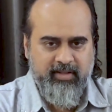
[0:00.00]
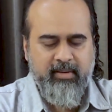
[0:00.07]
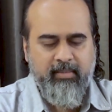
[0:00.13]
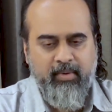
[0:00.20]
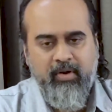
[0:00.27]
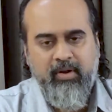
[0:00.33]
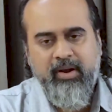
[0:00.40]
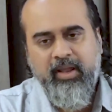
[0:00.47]

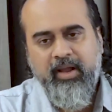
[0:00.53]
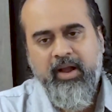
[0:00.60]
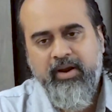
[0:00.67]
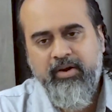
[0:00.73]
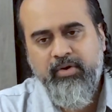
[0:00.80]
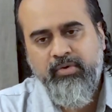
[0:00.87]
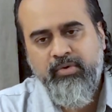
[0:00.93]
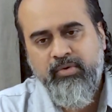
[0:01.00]
In the
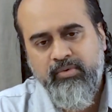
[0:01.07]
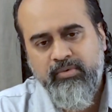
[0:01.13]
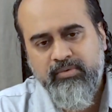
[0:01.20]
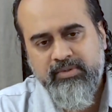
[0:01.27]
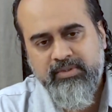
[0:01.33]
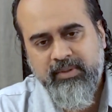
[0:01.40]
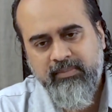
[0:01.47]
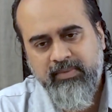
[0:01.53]
morning, I
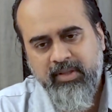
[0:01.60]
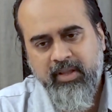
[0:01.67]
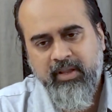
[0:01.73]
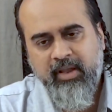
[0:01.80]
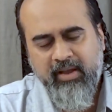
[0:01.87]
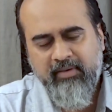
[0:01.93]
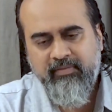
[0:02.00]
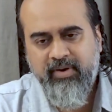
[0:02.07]
do
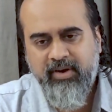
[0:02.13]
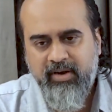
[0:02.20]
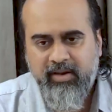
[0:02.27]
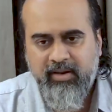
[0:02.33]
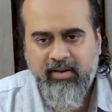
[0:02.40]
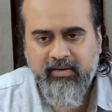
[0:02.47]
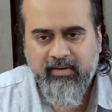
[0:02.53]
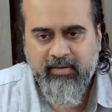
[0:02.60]
something
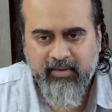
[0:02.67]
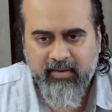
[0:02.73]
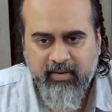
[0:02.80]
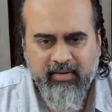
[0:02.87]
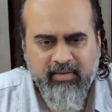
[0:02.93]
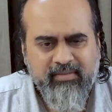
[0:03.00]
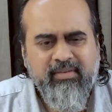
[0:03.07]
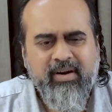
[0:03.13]
every day.
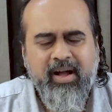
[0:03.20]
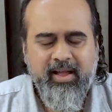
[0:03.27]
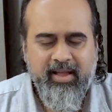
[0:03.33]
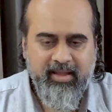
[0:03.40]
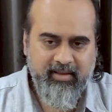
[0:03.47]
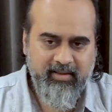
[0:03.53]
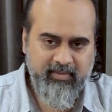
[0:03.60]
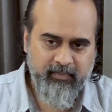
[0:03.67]

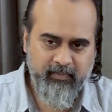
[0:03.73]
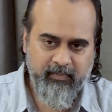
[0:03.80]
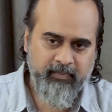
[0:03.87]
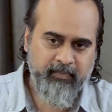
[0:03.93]
Why?